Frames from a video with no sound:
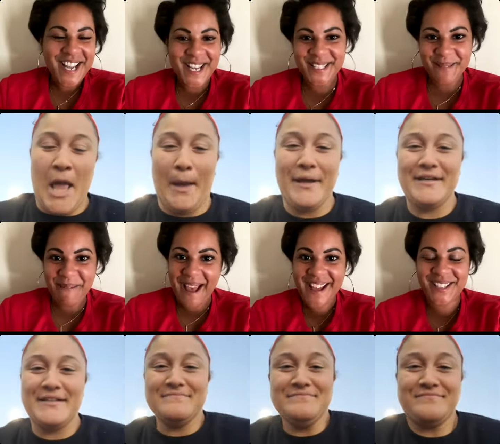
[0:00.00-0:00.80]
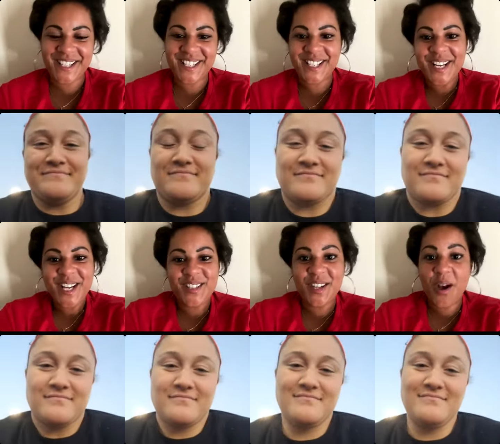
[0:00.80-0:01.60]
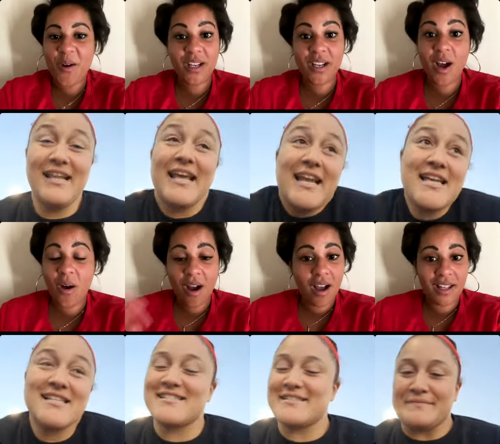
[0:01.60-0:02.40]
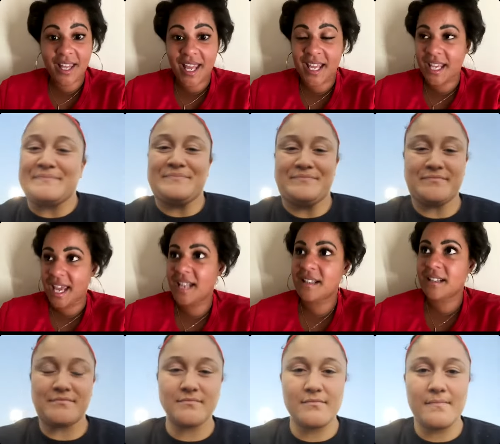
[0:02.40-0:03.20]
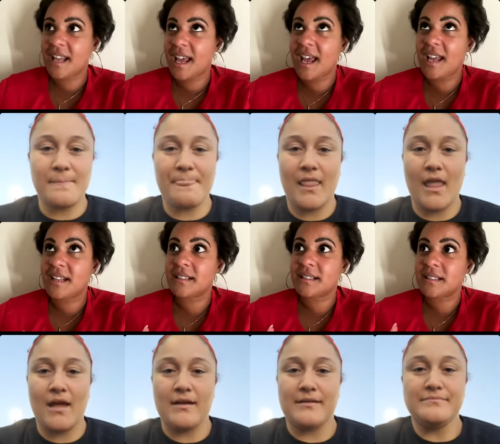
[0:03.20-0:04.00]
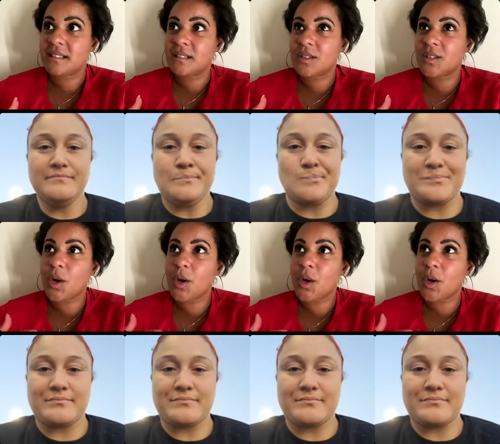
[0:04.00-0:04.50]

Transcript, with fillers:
Speaker 1: It's a passion. So it is like and and so